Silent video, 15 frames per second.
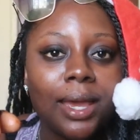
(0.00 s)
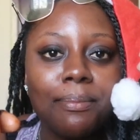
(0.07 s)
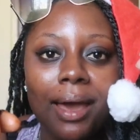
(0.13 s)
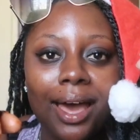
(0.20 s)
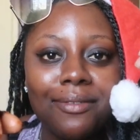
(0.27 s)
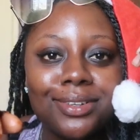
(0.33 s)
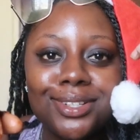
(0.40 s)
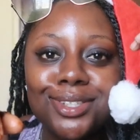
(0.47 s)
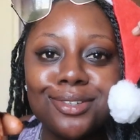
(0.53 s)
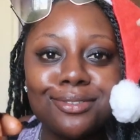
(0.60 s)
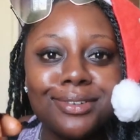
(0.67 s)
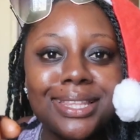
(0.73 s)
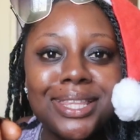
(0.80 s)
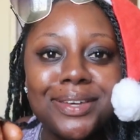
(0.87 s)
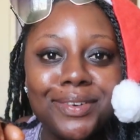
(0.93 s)
I'm having to
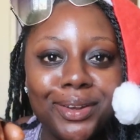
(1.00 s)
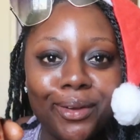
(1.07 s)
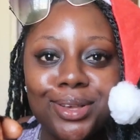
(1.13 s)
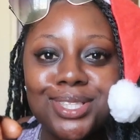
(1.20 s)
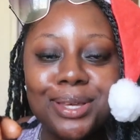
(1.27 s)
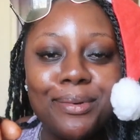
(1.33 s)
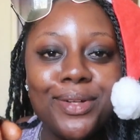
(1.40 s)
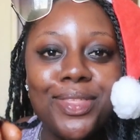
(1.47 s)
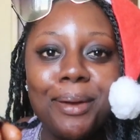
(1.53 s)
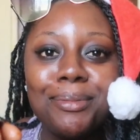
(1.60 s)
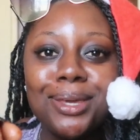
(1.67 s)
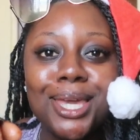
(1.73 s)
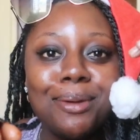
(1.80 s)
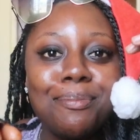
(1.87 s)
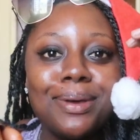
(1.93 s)
relive it because some of
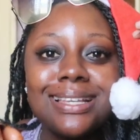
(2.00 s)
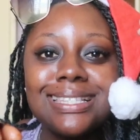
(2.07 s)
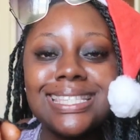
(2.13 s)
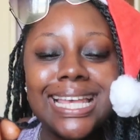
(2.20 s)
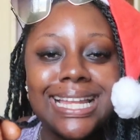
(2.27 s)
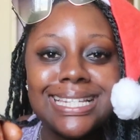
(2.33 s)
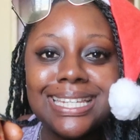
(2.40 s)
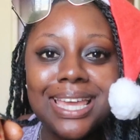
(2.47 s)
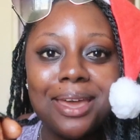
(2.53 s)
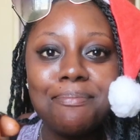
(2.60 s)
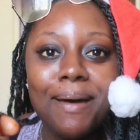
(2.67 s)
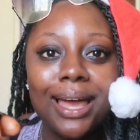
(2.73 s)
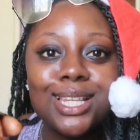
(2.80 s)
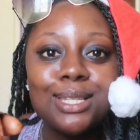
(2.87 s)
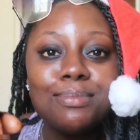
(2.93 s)
them keep sending
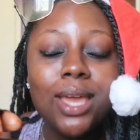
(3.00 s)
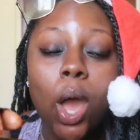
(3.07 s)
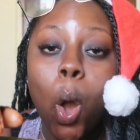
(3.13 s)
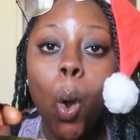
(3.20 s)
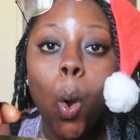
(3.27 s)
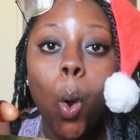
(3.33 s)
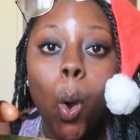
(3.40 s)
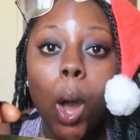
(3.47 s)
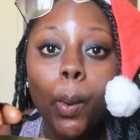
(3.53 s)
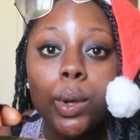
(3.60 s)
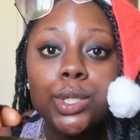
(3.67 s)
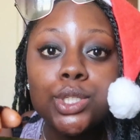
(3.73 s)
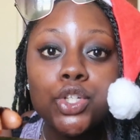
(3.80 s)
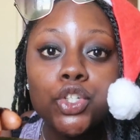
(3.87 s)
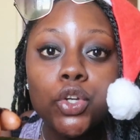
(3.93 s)
it back to me. Oh, I
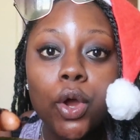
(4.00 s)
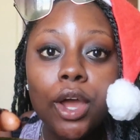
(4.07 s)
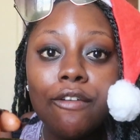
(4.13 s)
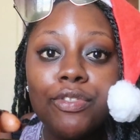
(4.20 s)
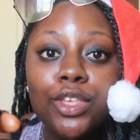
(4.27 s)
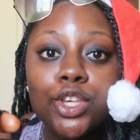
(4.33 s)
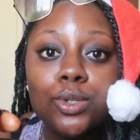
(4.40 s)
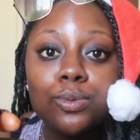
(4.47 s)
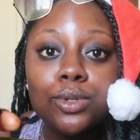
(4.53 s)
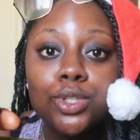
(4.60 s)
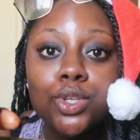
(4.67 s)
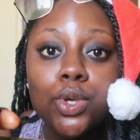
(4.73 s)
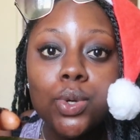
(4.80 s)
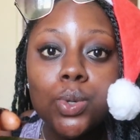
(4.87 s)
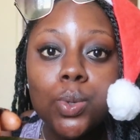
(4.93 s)
wasn't sure if this
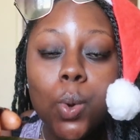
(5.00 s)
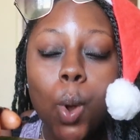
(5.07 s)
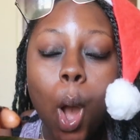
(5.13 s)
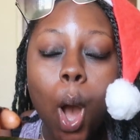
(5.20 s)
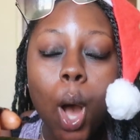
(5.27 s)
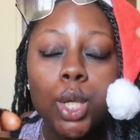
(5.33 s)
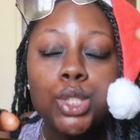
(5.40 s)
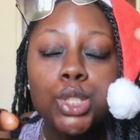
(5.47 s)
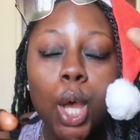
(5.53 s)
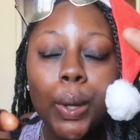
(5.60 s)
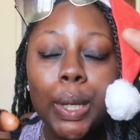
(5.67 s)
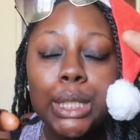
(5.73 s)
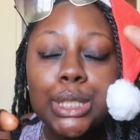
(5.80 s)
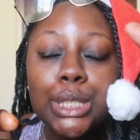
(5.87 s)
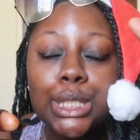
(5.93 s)
was you.
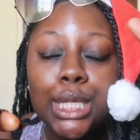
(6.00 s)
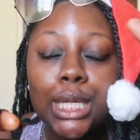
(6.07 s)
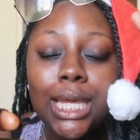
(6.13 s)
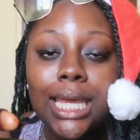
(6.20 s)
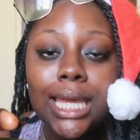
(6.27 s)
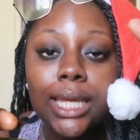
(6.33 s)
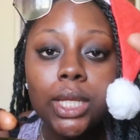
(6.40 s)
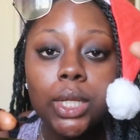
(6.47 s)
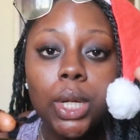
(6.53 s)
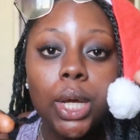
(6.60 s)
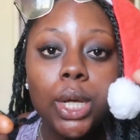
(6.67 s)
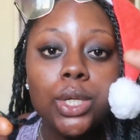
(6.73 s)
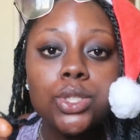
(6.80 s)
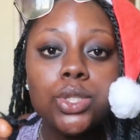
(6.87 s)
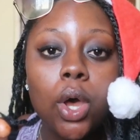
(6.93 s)
Sorry to see, you
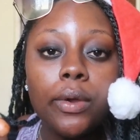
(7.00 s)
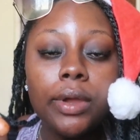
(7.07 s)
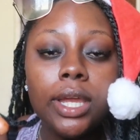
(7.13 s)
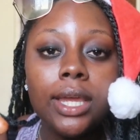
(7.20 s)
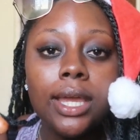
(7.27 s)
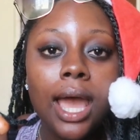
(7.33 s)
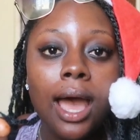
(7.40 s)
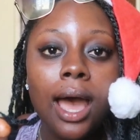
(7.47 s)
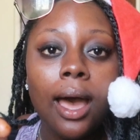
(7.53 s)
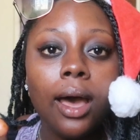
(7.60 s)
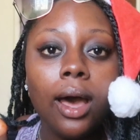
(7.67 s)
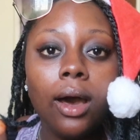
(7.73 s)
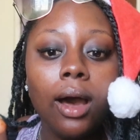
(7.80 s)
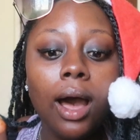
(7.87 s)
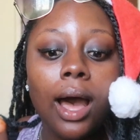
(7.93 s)
know, sorry.
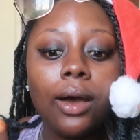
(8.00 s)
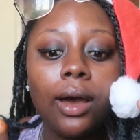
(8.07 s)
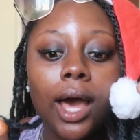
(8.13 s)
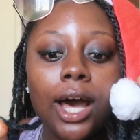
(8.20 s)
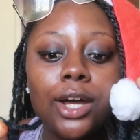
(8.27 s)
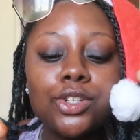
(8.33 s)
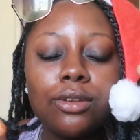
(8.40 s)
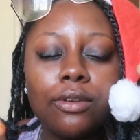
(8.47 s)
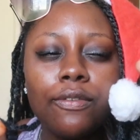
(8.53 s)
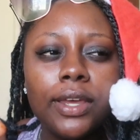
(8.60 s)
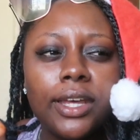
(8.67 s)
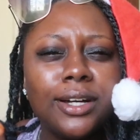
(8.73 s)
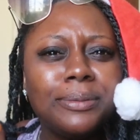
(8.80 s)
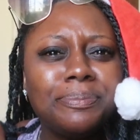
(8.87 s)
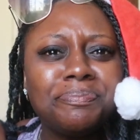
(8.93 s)
Oh, how, how do you
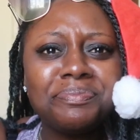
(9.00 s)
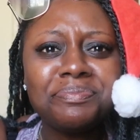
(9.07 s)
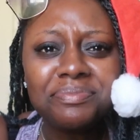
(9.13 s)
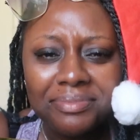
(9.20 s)
feel?